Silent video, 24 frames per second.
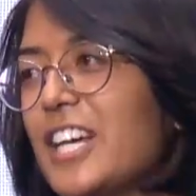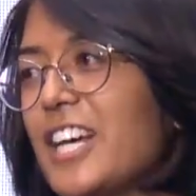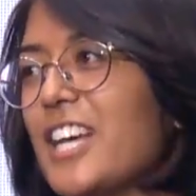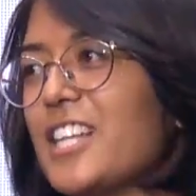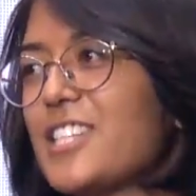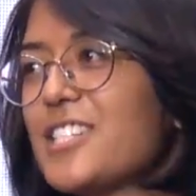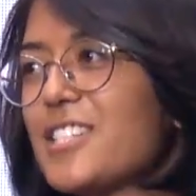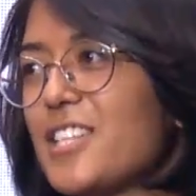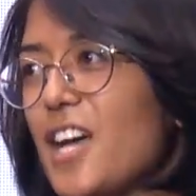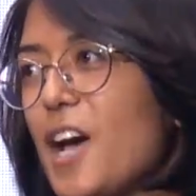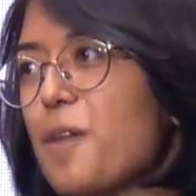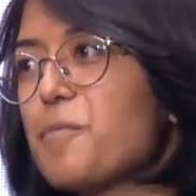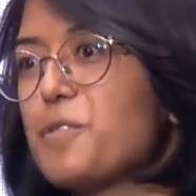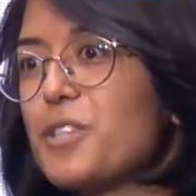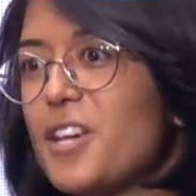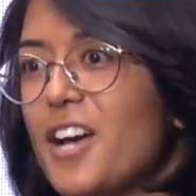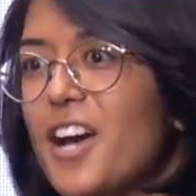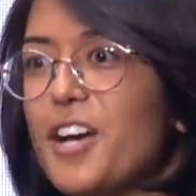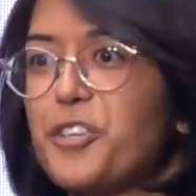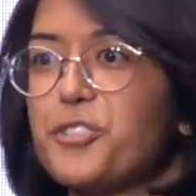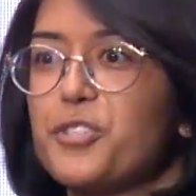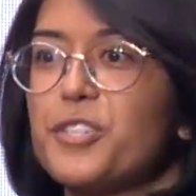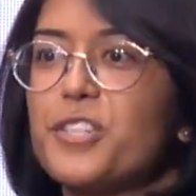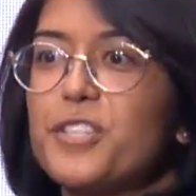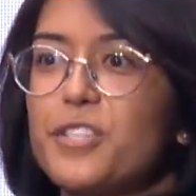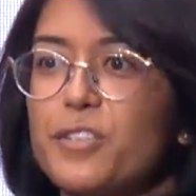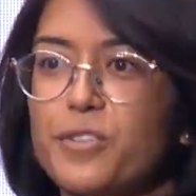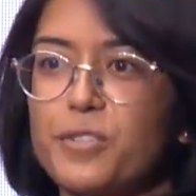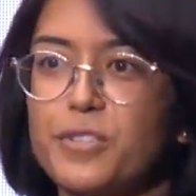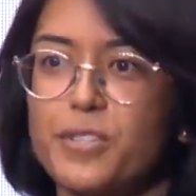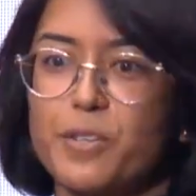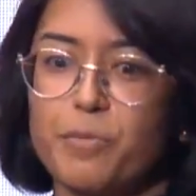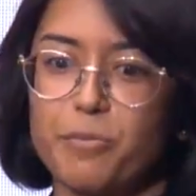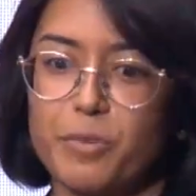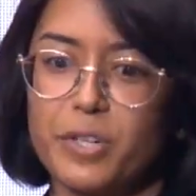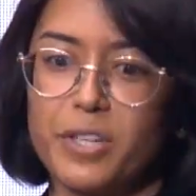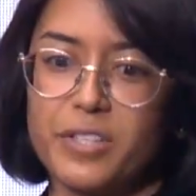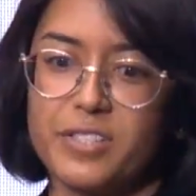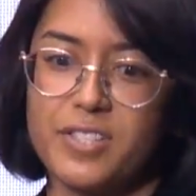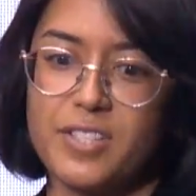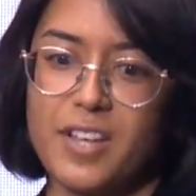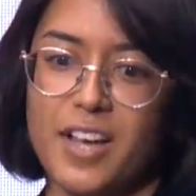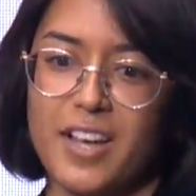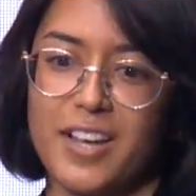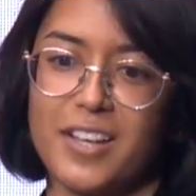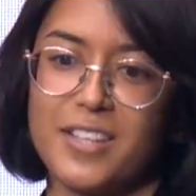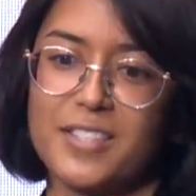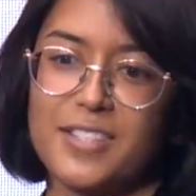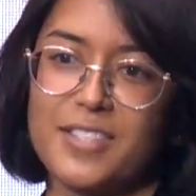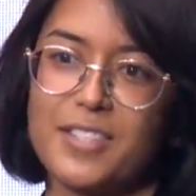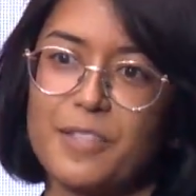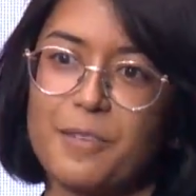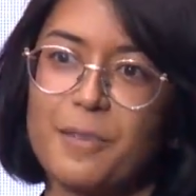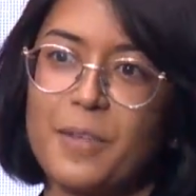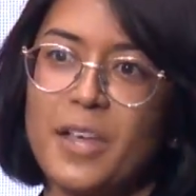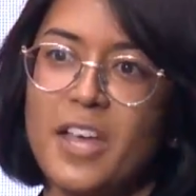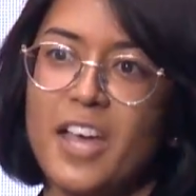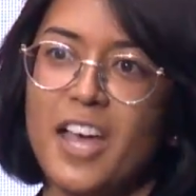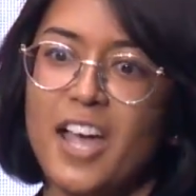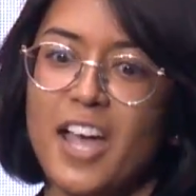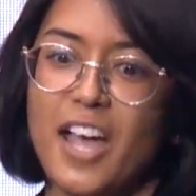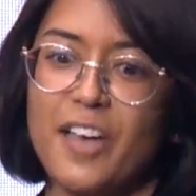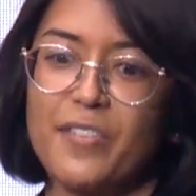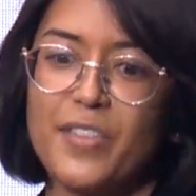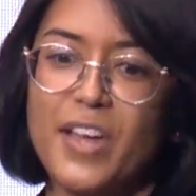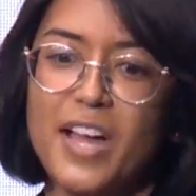it's time to actually do some real science. And